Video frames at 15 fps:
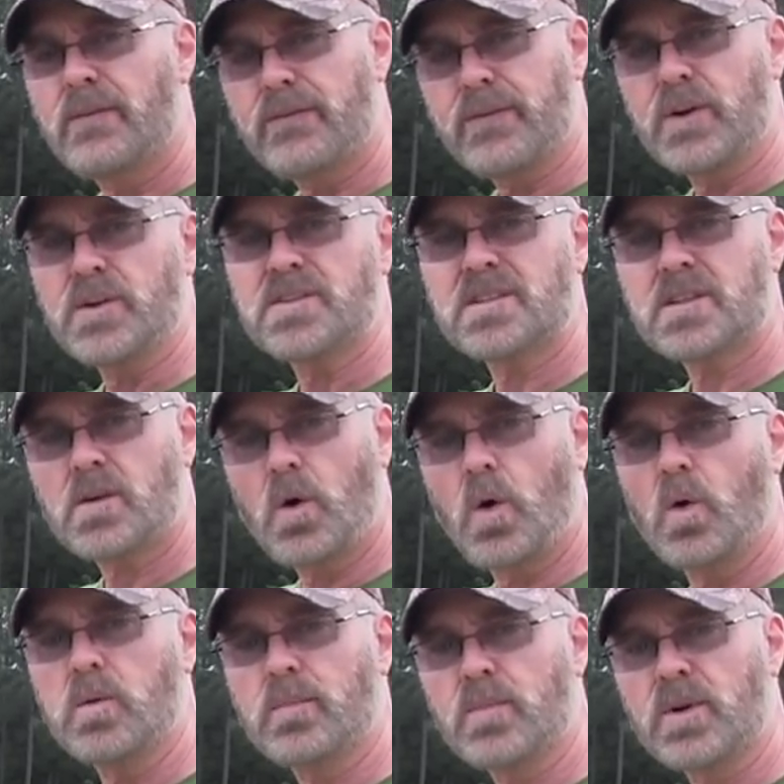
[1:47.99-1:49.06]
first
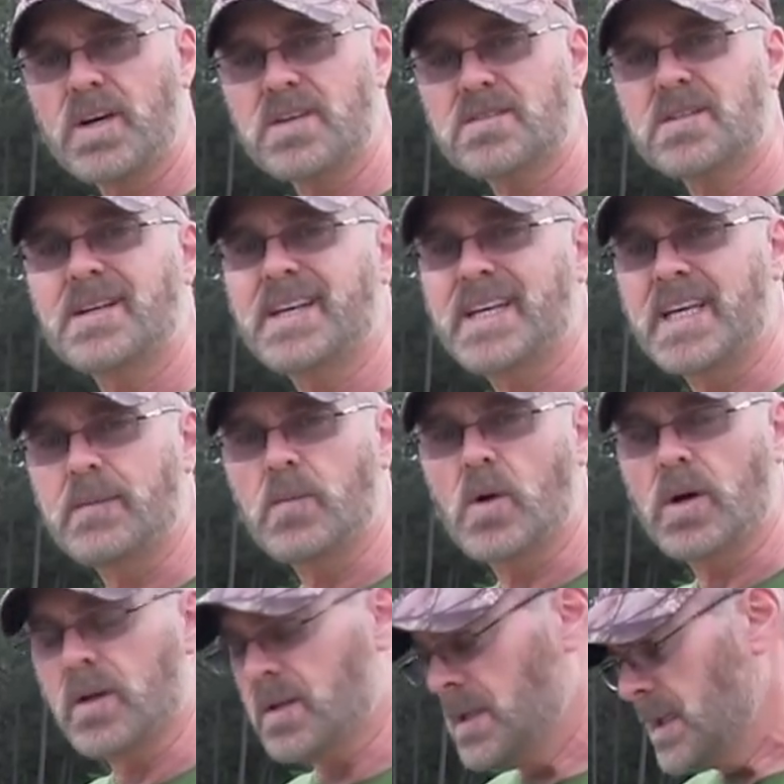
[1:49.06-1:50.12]
cold pressed neem
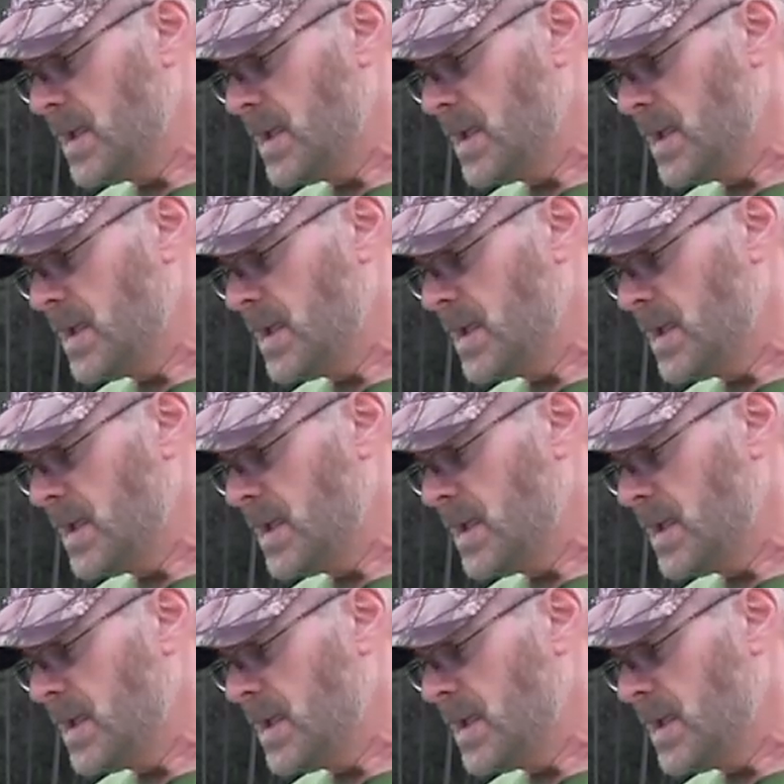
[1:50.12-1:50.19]
oil.